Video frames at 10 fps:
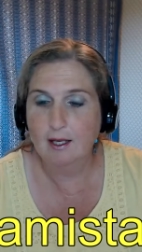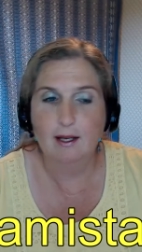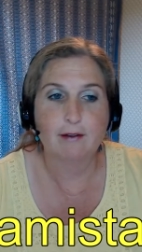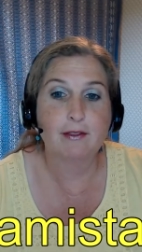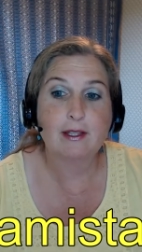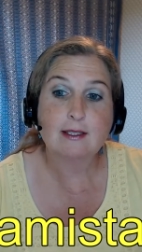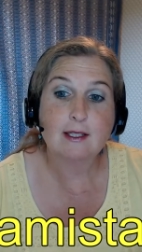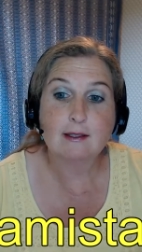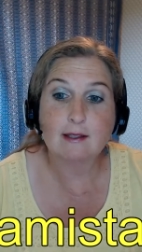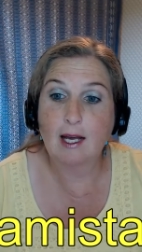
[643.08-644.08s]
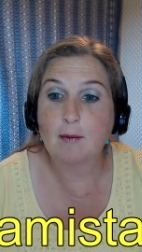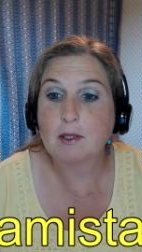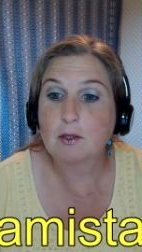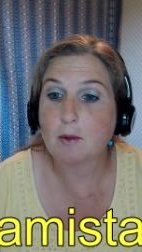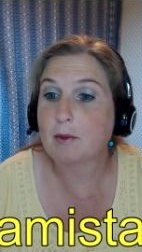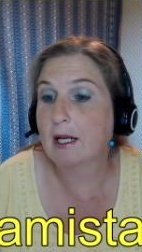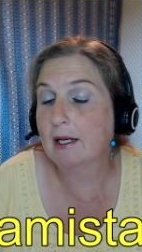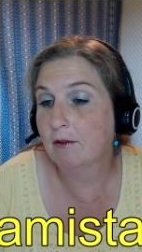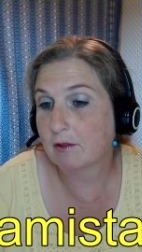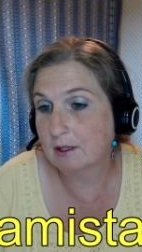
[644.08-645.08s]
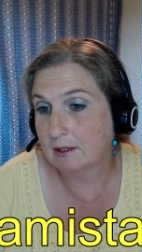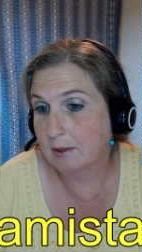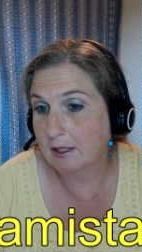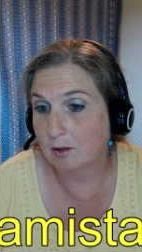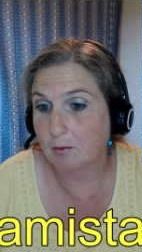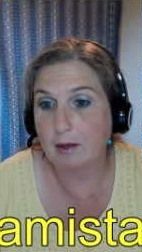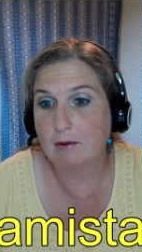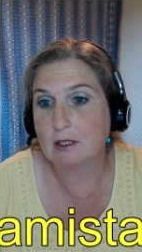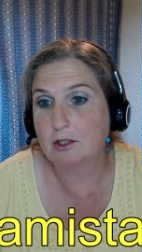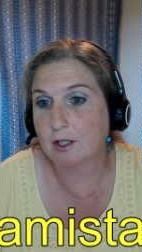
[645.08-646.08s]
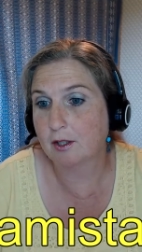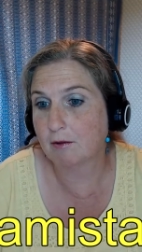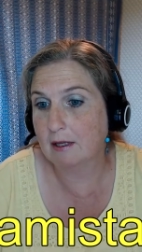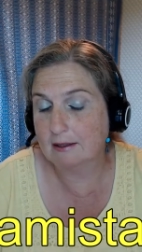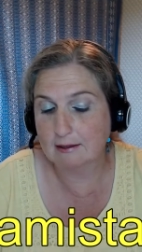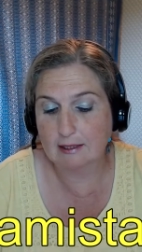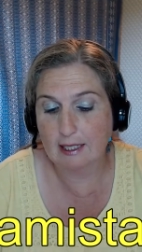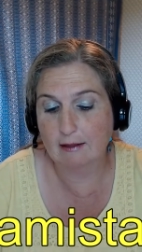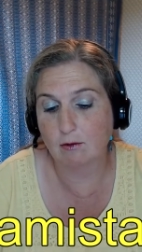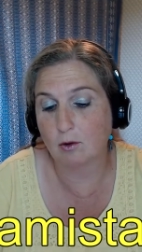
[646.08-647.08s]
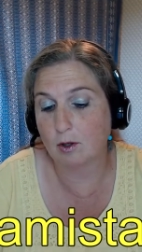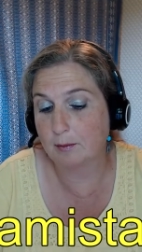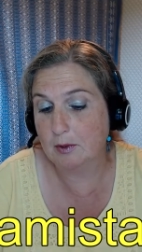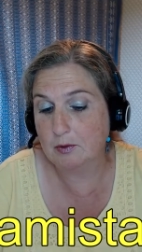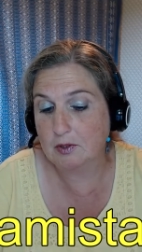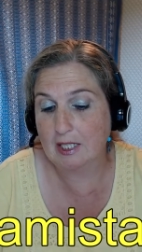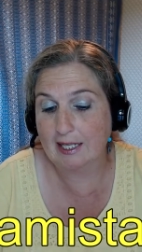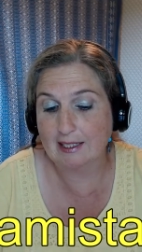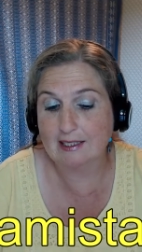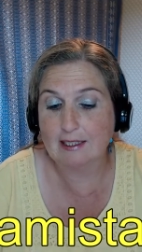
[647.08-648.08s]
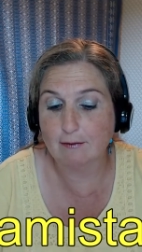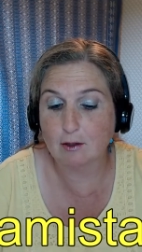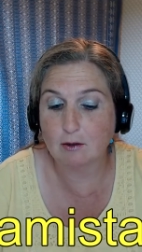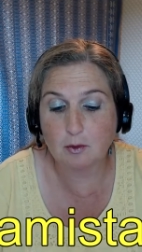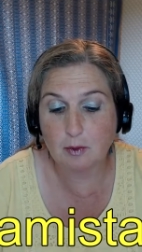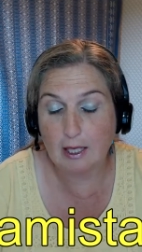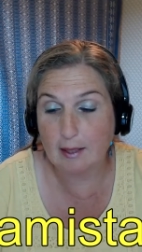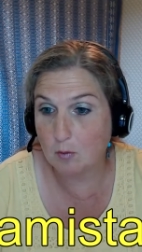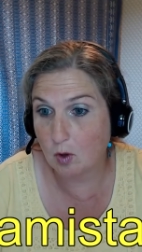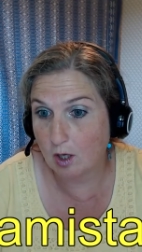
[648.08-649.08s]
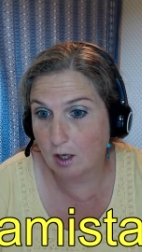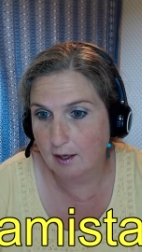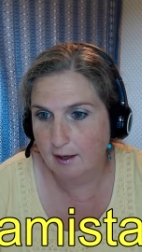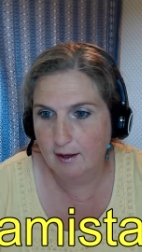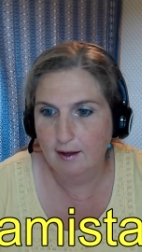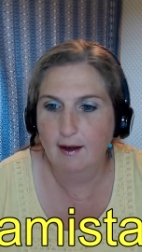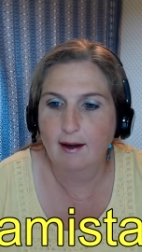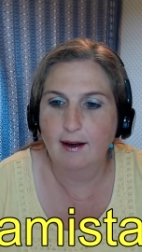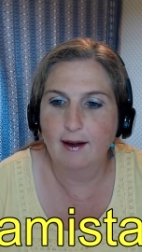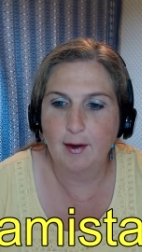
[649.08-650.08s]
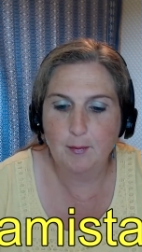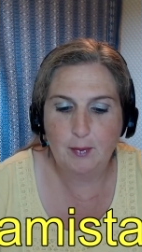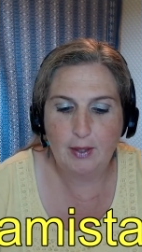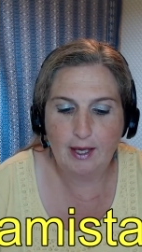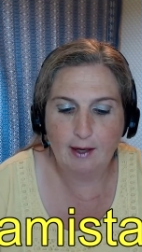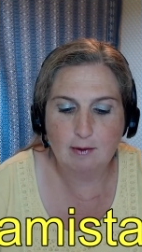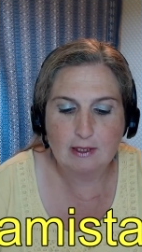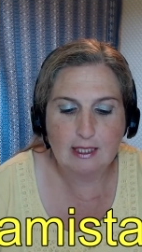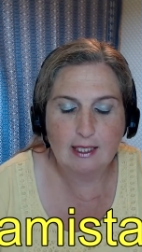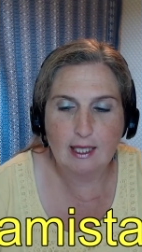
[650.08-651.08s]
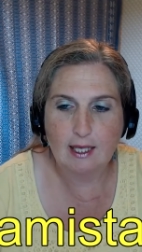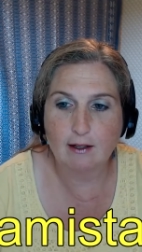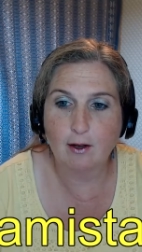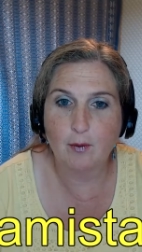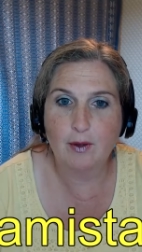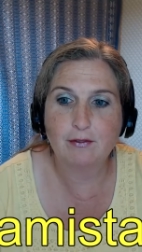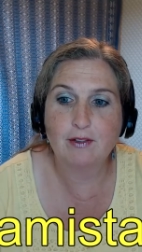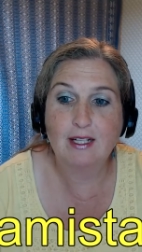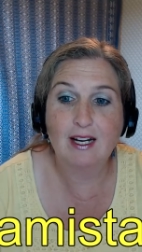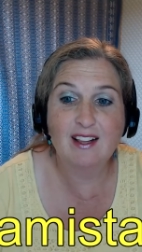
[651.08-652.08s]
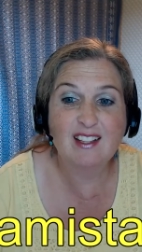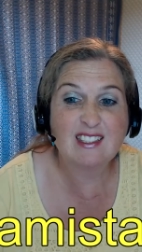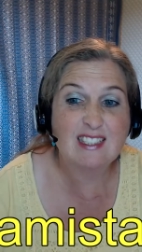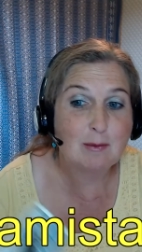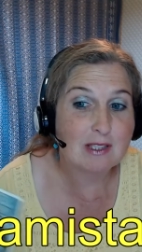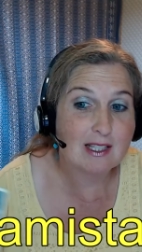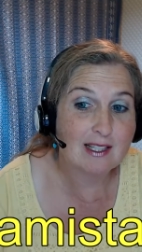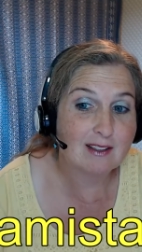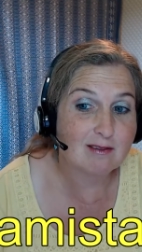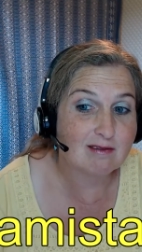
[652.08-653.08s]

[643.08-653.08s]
If this doesn't happen to apply to you for this week, you may want to check your rising sign or your moon sign and see if those apply more. But I would say that, you know, if none of this seems like it